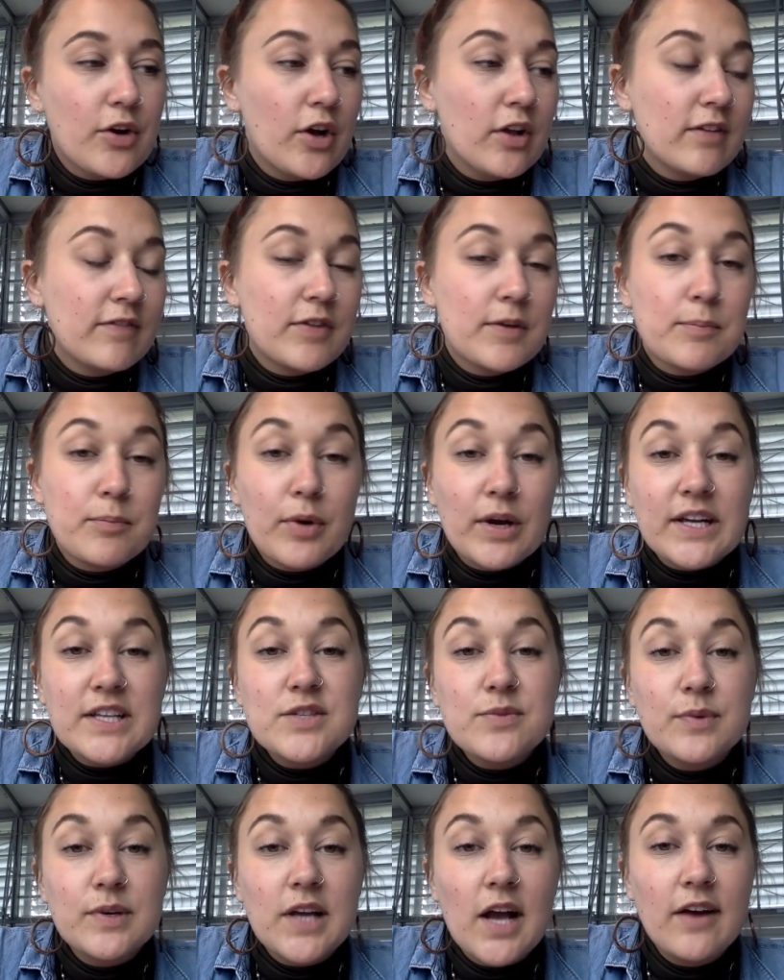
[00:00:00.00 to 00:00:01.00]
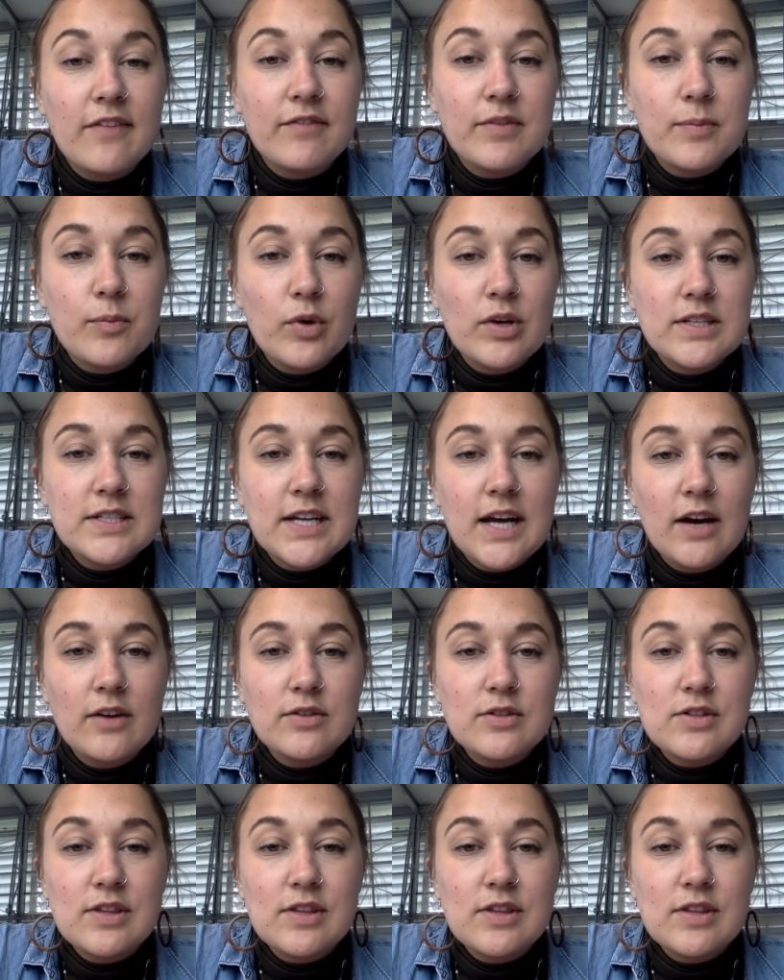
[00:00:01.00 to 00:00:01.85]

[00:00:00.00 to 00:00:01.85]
All of the bricks would come from one town.